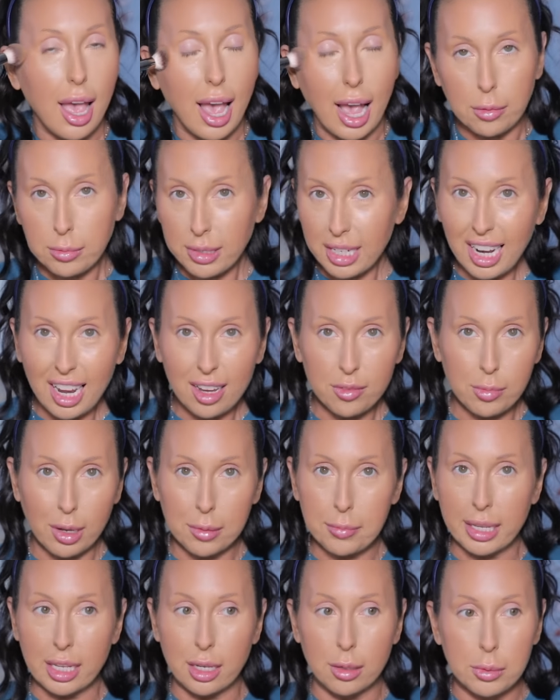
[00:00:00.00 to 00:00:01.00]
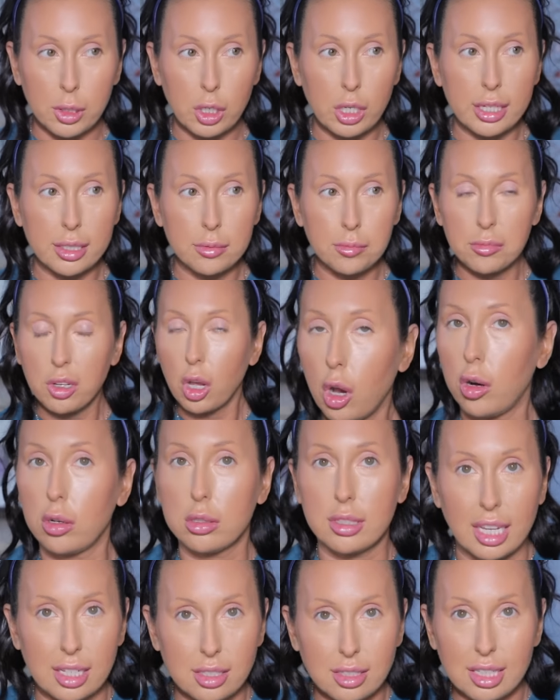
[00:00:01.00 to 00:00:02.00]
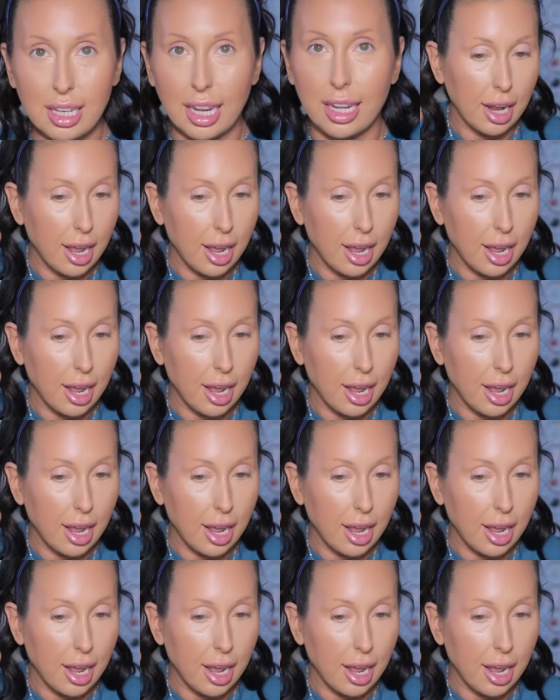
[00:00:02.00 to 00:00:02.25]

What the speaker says: I'm gonna have my makeup on all day today.